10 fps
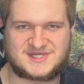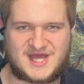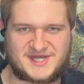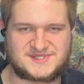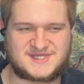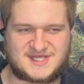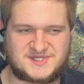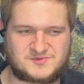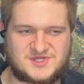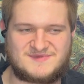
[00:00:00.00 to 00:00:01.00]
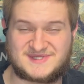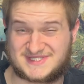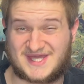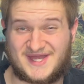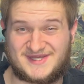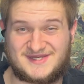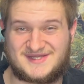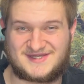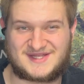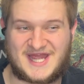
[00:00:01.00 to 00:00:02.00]
I just think he's really misguided
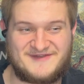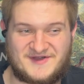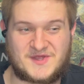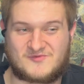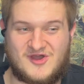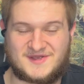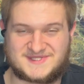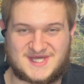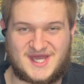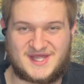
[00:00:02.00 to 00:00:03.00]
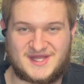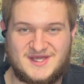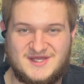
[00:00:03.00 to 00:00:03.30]
and kind of on the wrong side.